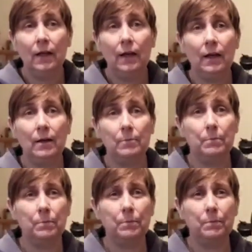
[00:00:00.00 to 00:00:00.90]

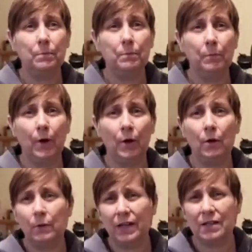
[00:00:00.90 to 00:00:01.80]
but I
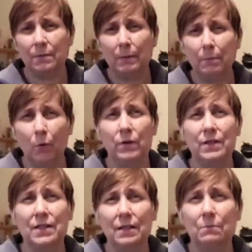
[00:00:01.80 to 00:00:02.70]
know it gets a bit
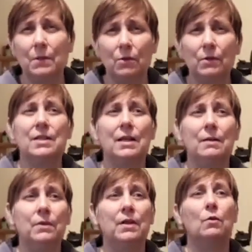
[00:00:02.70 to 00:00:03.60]
boring seeing me doing the same
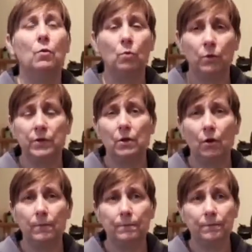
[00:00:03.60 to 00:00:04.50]
thing all the
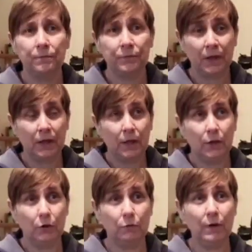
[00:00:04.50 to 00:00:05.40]
time.
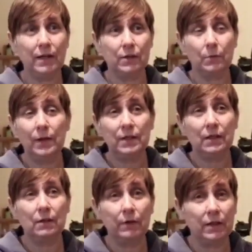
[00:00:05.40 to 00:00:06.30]
The rings, when I did
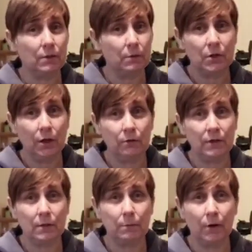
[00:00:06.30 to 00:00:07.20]
the rings, I was totally
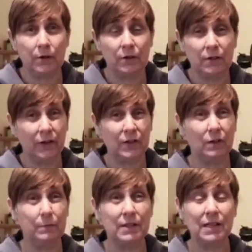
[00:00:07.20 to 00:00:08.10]
surprised, because I actually
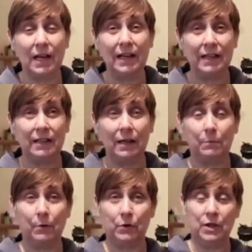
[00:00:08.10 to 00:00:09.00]
been delaying that
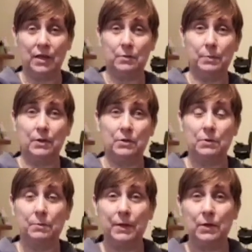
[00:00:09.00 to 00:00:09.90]
project because I was
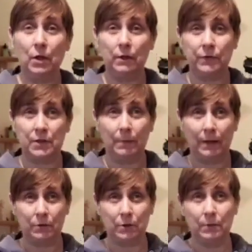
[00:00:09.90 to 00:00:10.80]
a bit nervous
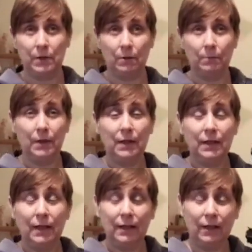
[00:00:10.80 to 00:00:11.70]
about doing them.
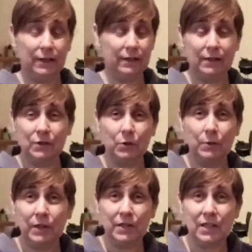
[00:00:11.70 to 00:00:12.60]

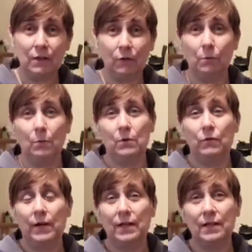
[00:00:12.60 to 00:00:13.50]
Doing the secret wood
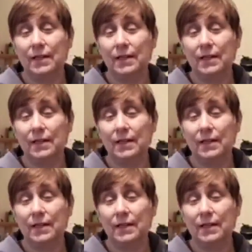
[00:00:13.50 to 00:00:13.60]
rings